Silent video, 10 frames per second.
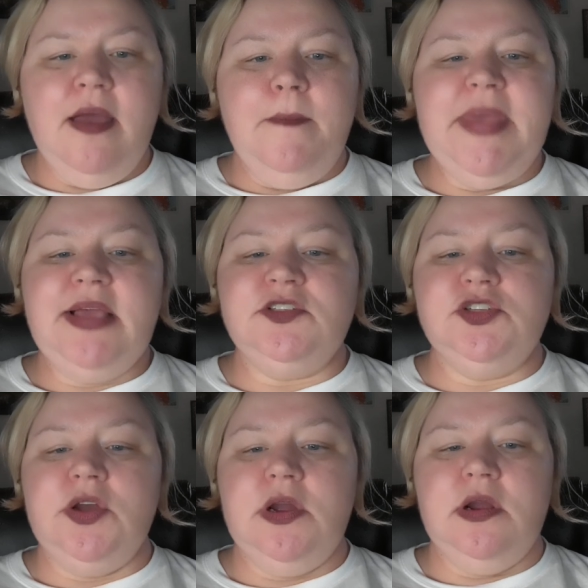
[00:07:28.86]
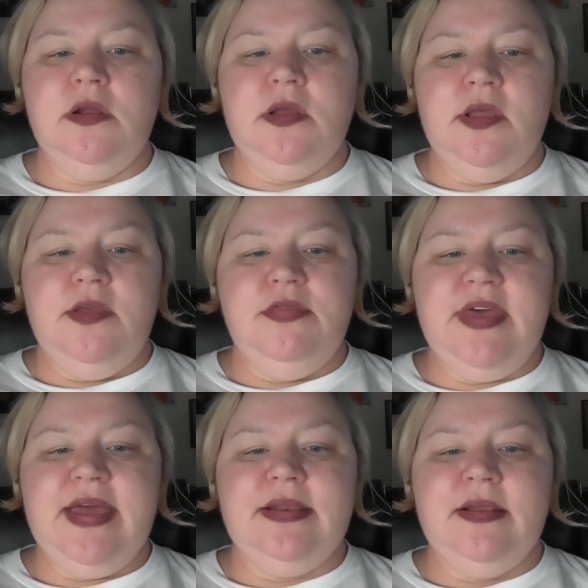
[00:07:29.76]
Make sure
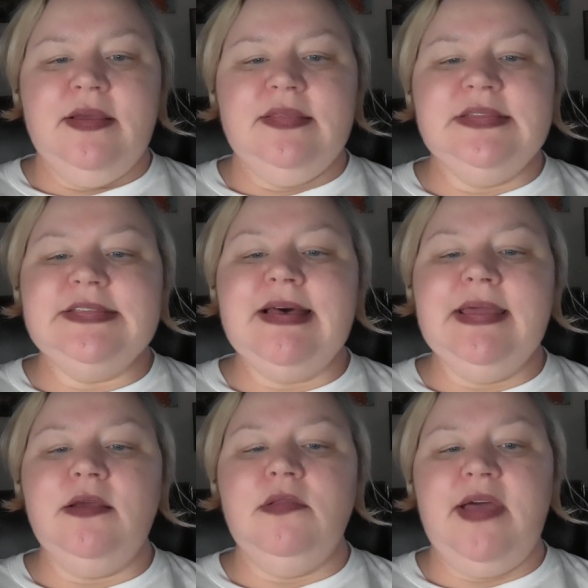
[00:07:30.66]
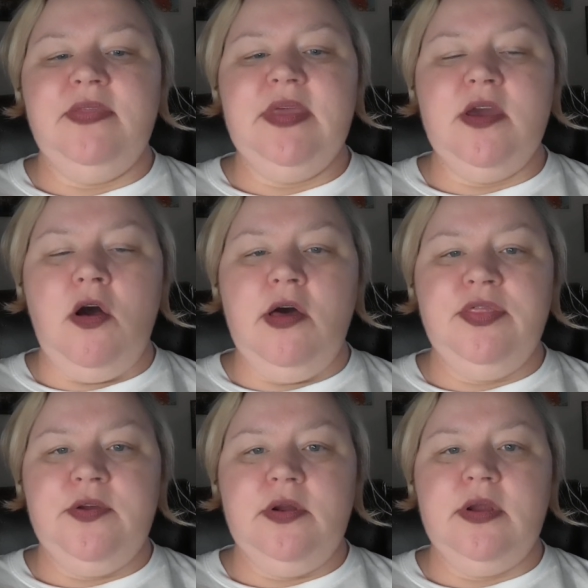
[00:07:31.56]
that the title and the
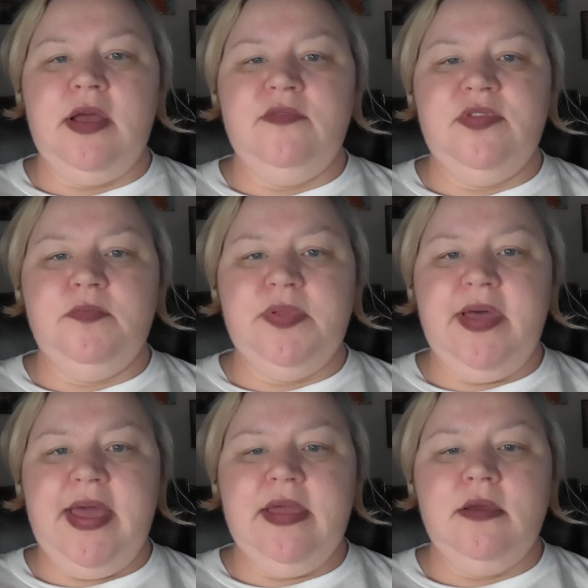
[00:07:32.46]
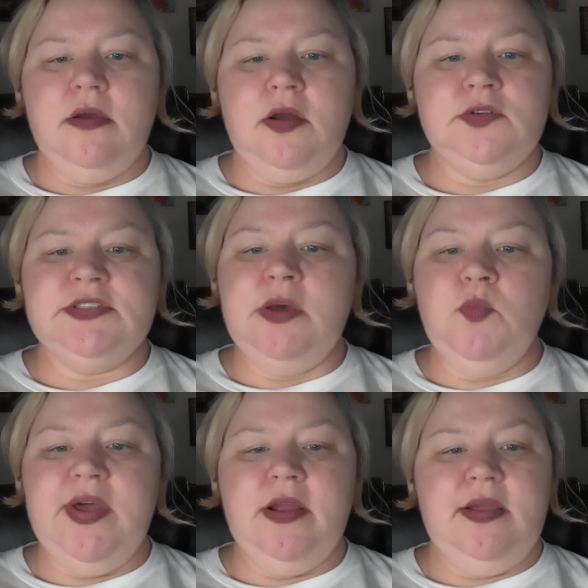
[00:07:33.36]
author of the play are
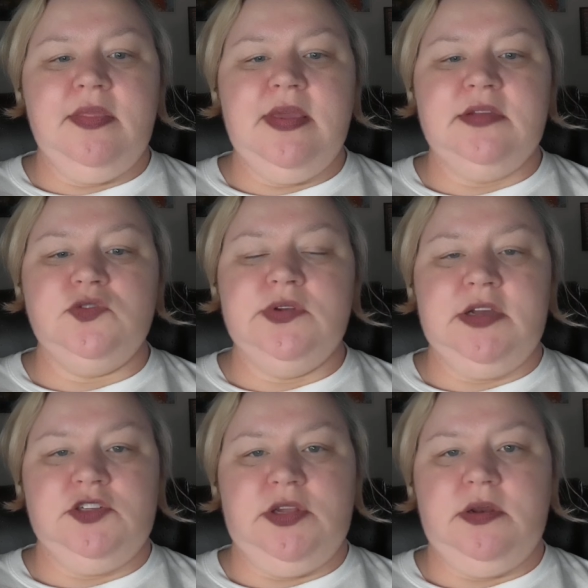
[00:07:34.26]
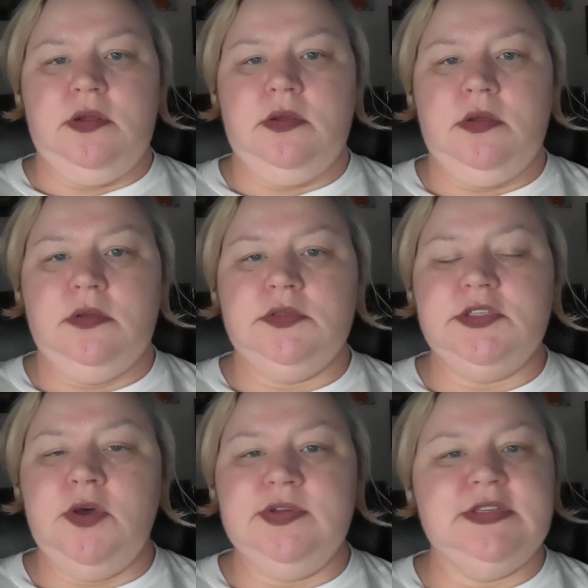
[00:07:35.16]
somewhere in the introduction.
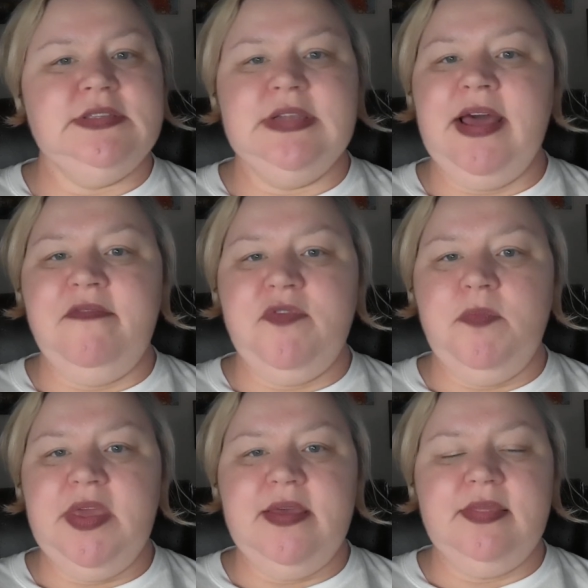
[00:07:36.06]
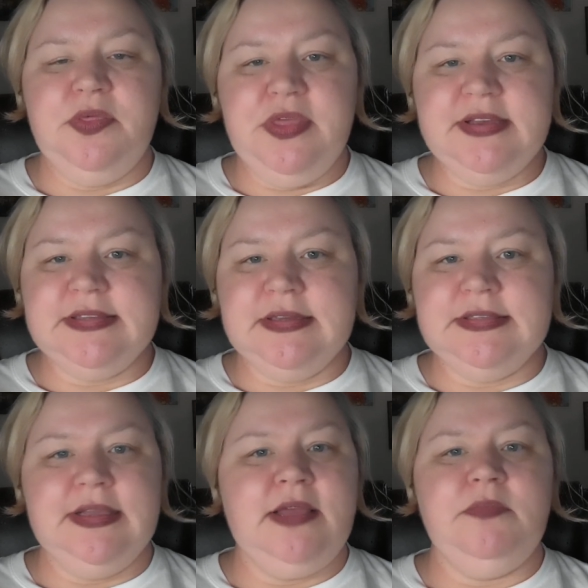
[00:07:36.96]
So it doesn't have to be in the
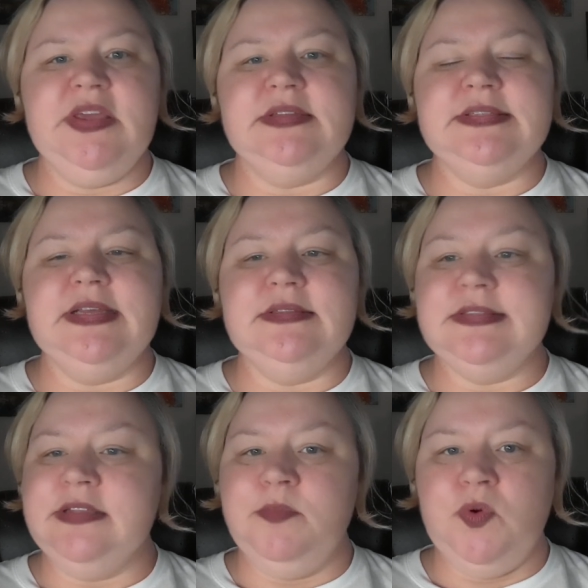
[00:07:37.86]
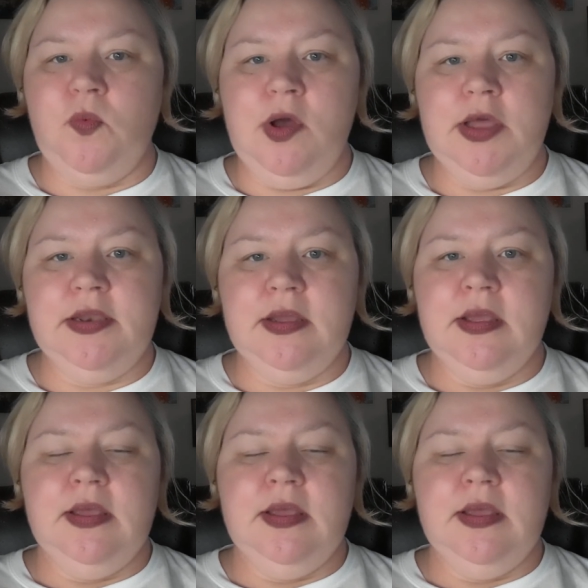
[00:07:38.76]
thesis. It can be in sentence number 1.